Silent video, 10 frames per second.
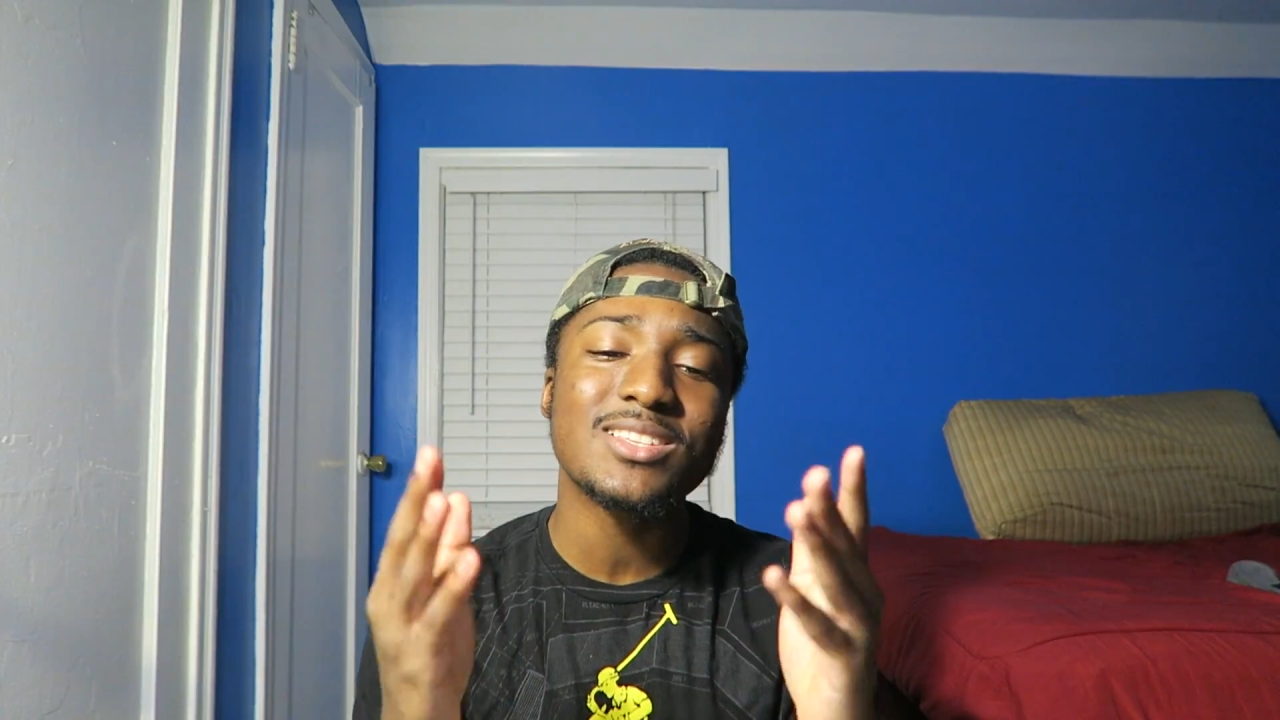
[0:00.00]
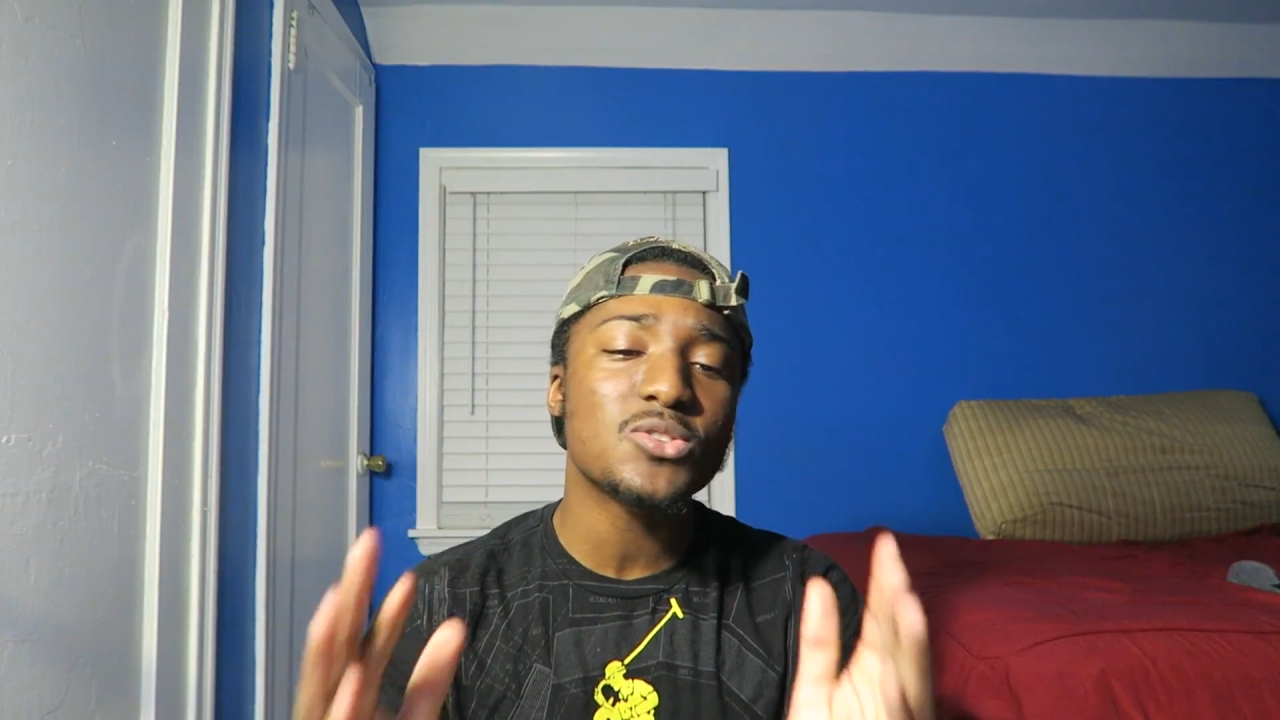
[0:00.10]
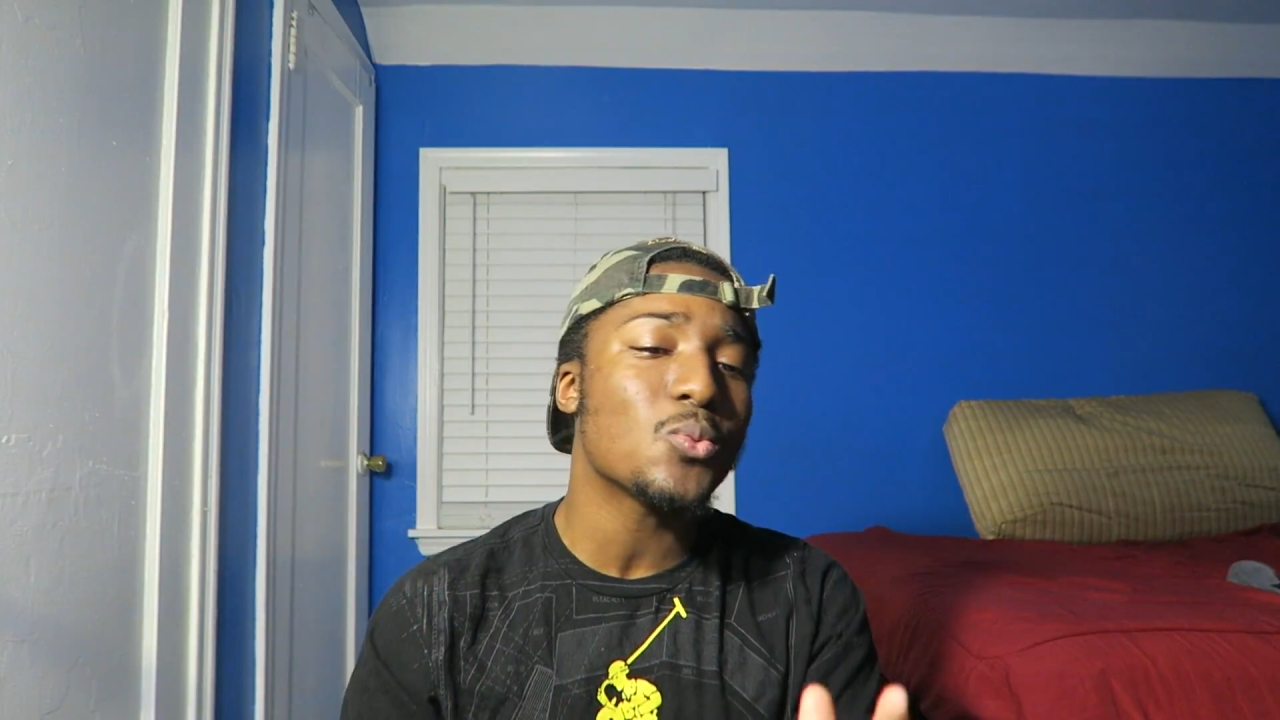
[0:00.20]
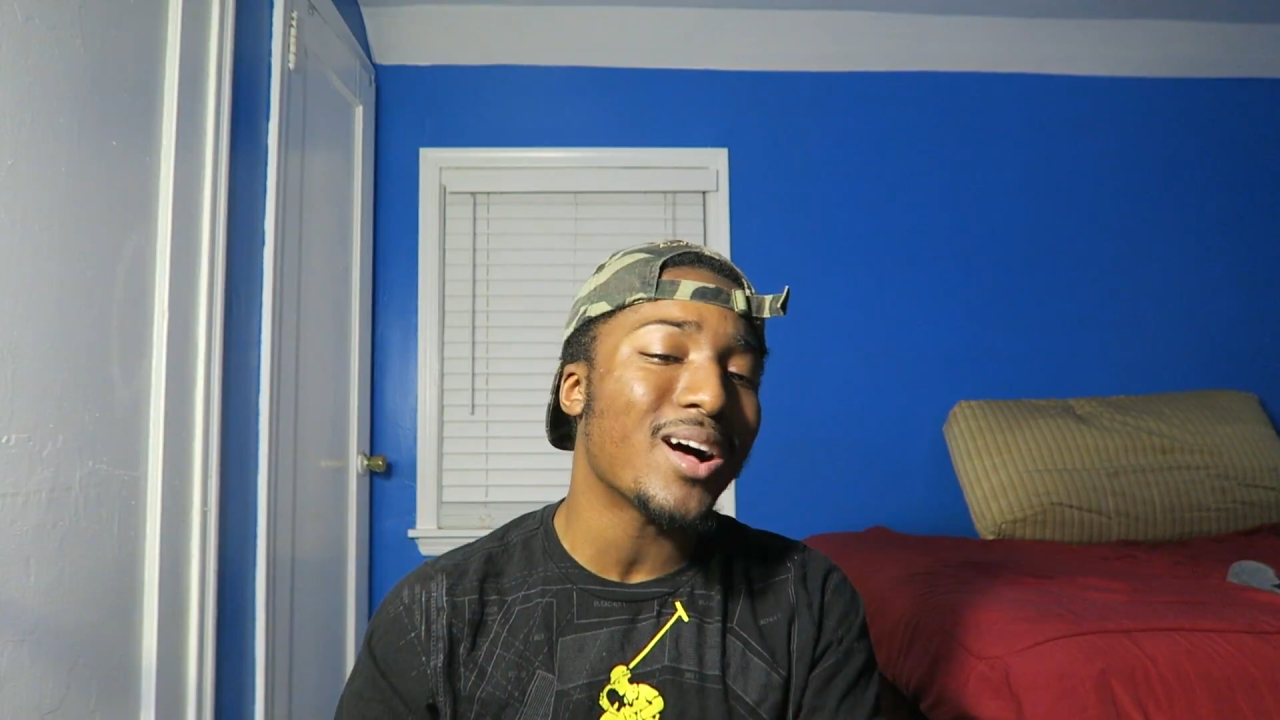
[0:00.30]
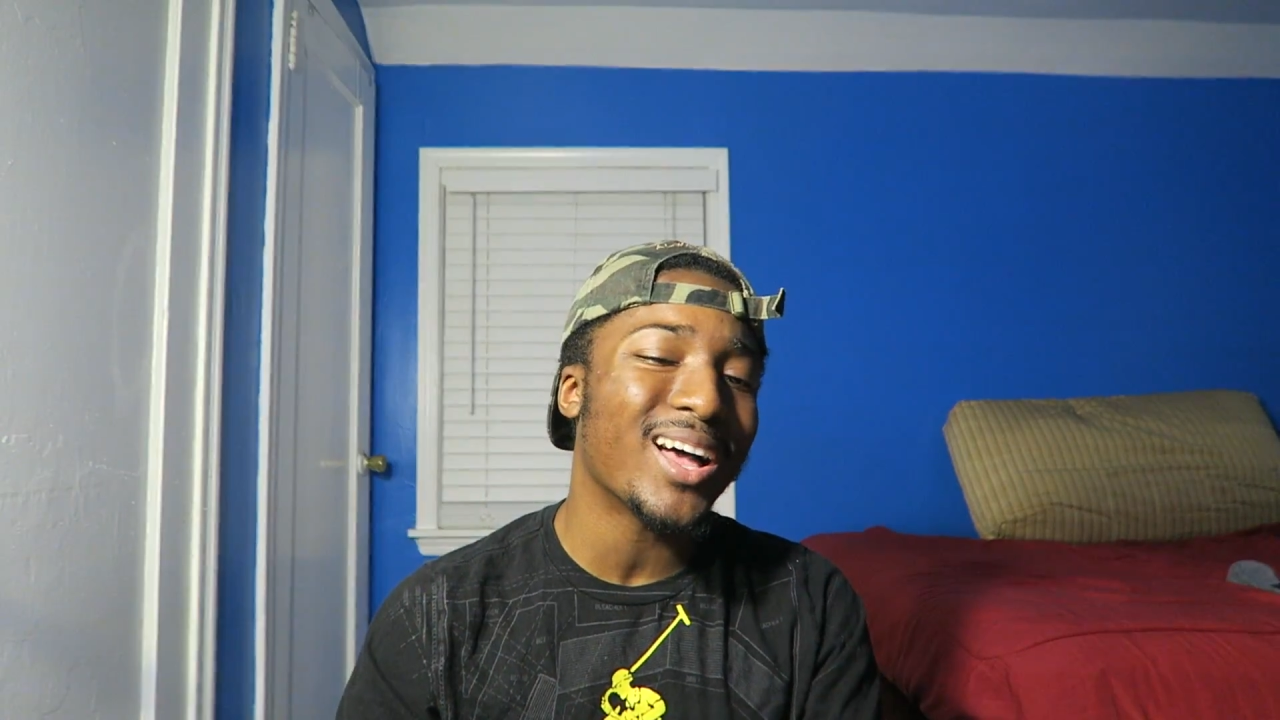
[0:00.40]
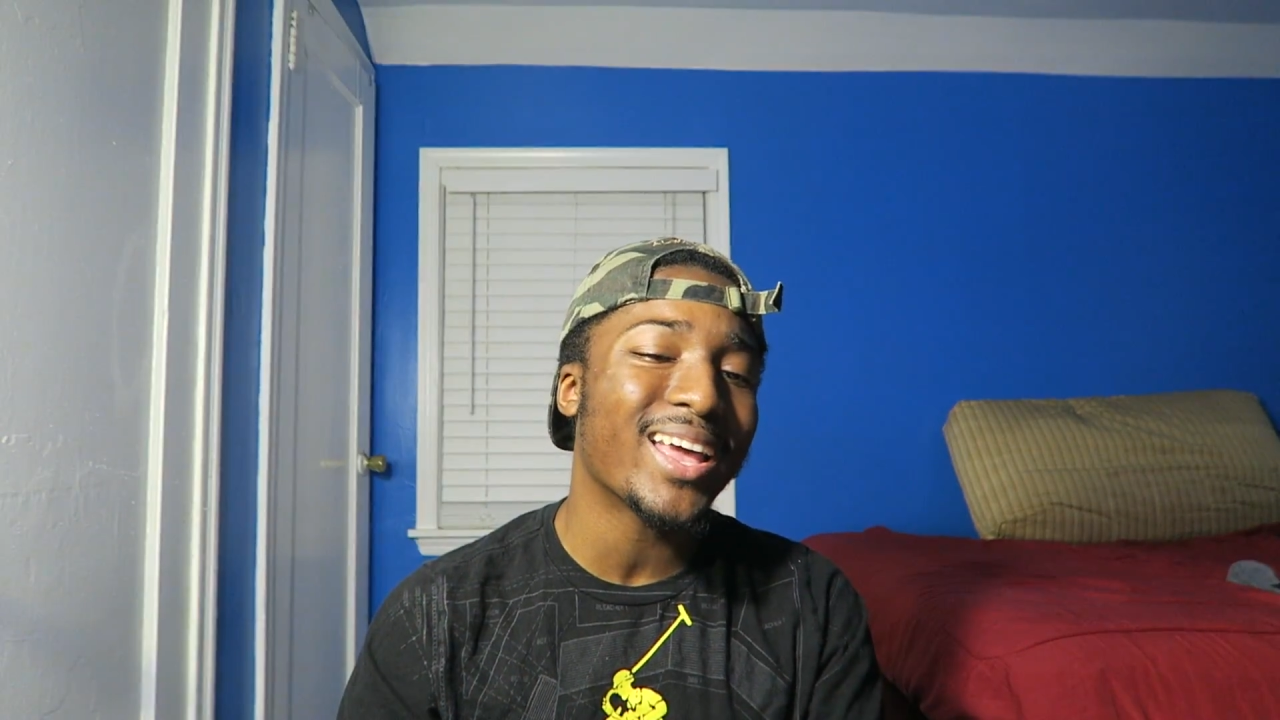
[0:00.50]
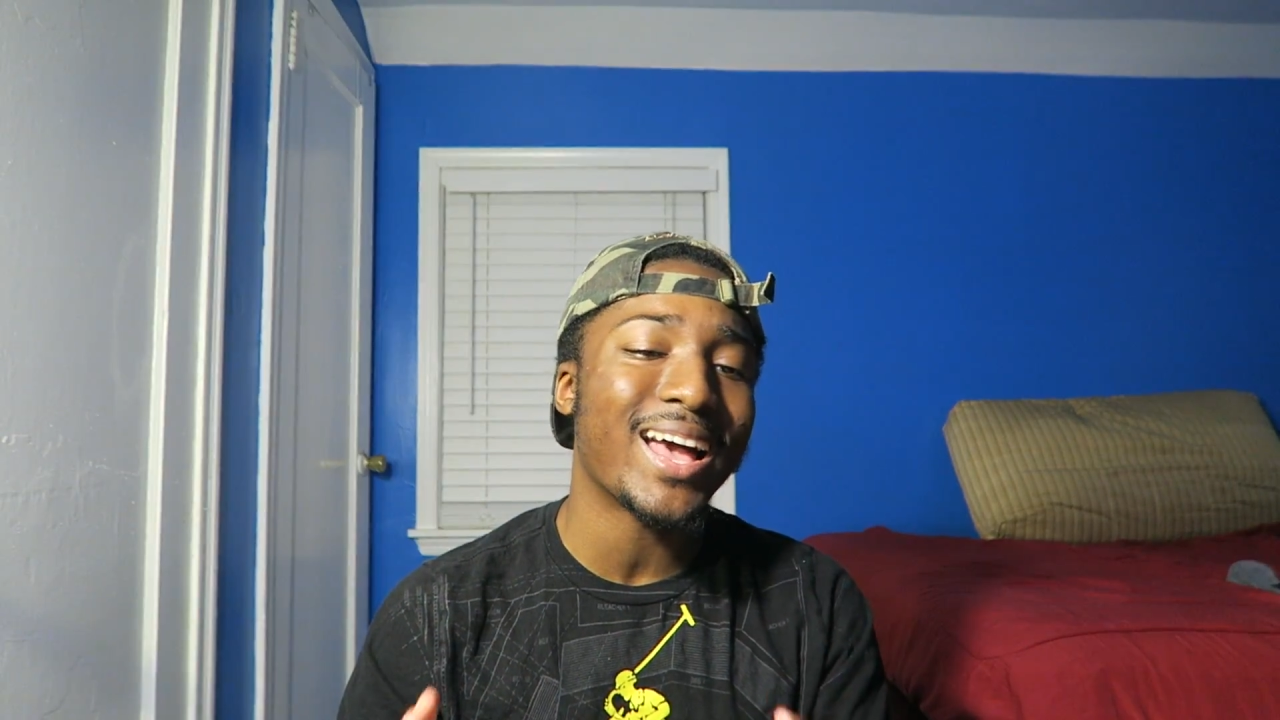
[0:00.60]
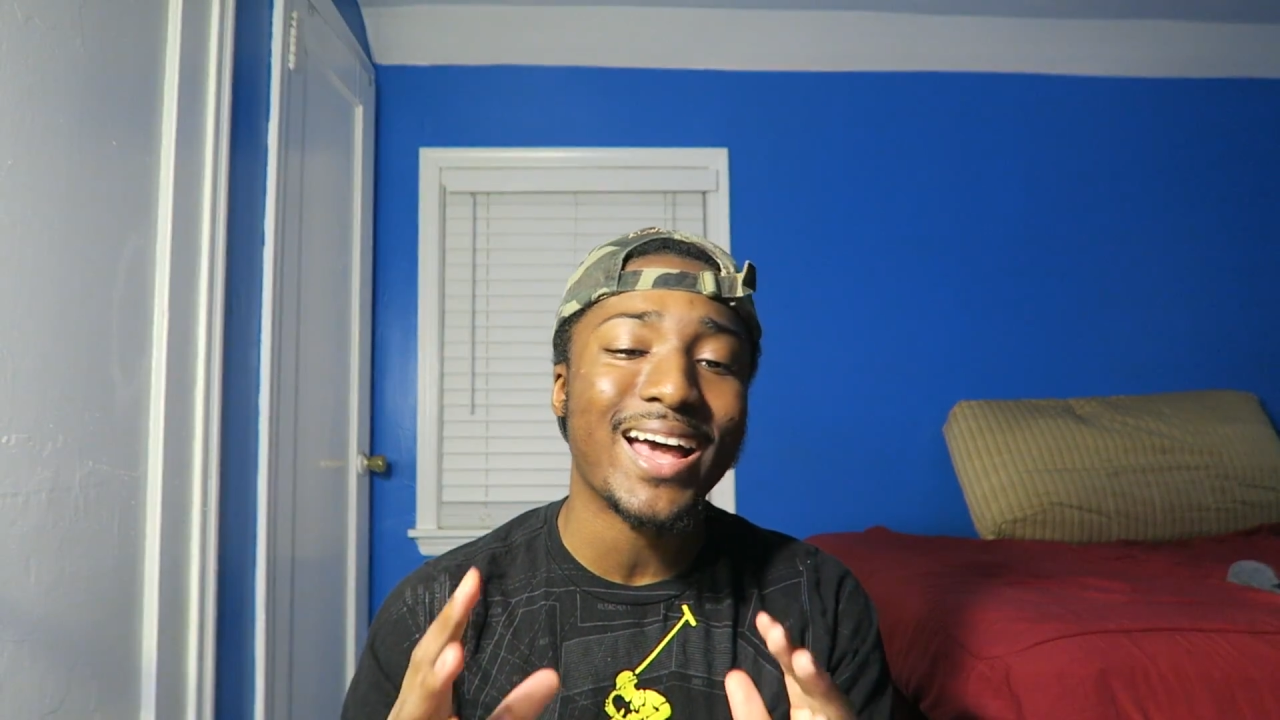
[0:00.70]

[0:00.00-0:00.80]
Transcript: this is why